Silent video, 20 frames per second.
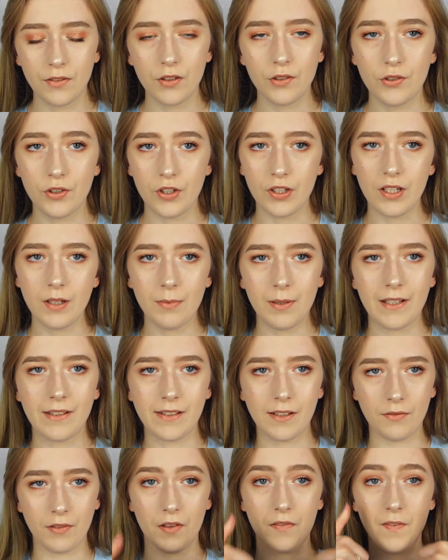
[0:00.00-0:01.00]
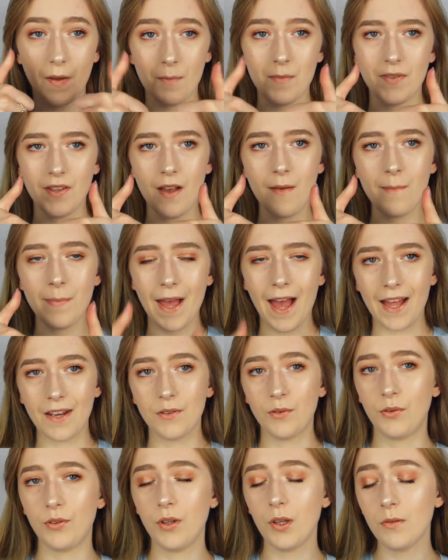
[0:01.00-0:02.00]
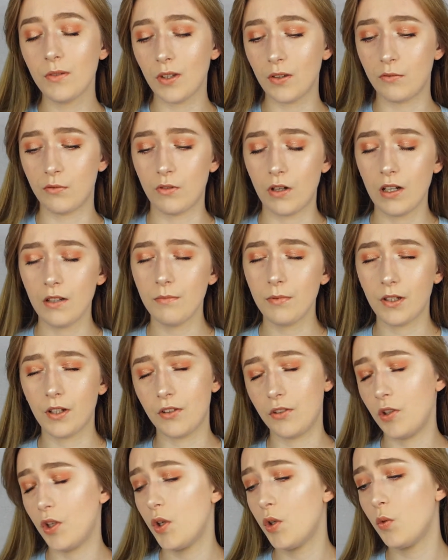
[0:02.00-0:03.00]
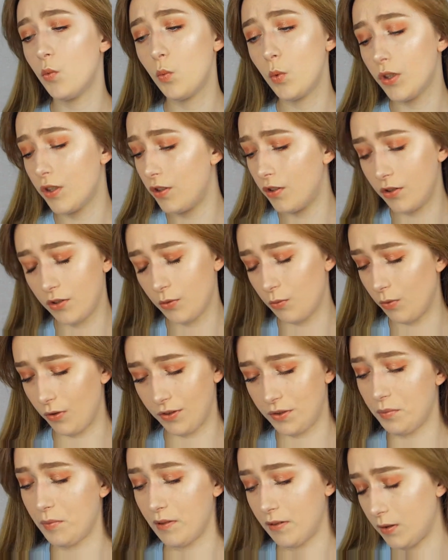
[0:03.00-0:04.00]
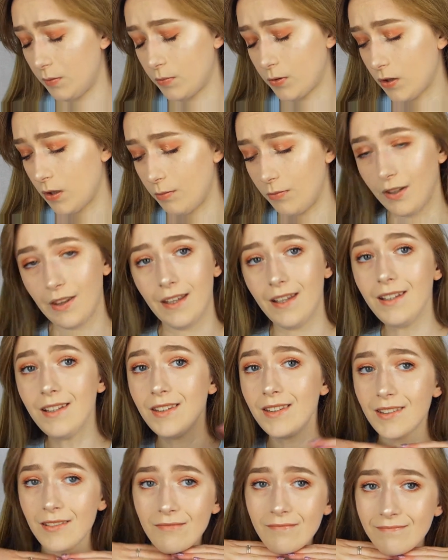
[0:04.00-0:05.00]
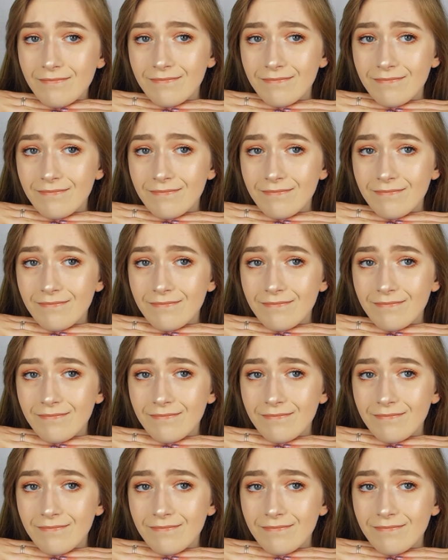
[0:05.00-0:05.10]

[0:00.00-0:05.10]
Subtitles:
you enjoyed it, please give it a thumbs up, and also subscribe, because who wouldn't want to be subscribed to this?